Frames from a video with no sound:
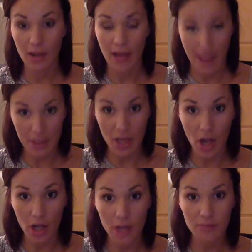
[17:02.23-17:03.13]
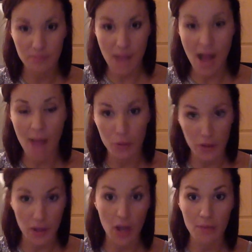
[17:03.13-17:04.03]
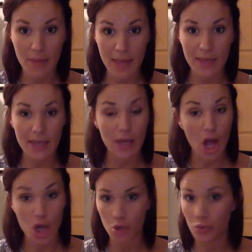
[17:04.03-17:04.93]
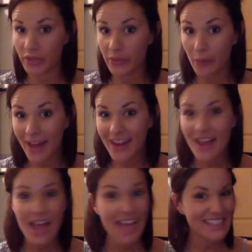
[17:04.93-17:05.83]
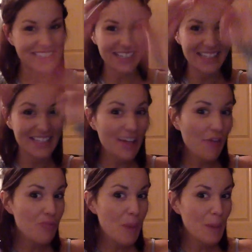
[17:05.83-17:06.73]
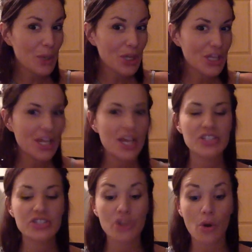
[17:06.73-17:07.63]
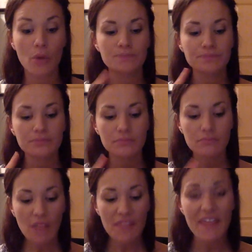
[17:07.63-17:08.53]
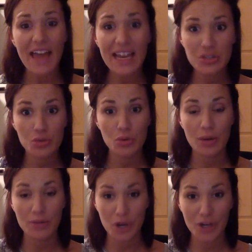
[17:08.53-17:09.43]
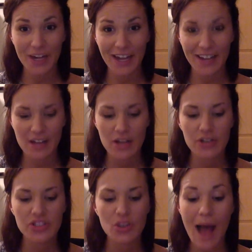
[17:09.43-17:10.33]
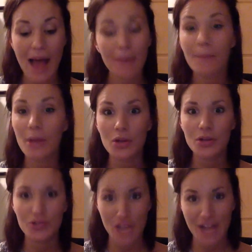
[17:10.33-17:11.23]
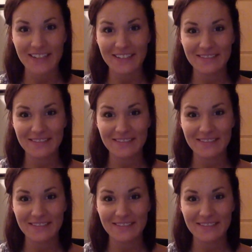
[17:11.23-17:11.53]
I'm a young mom with a young baby, a newlywed, still in the love bubble. So that is who I'm targeting. So I milk Jackson.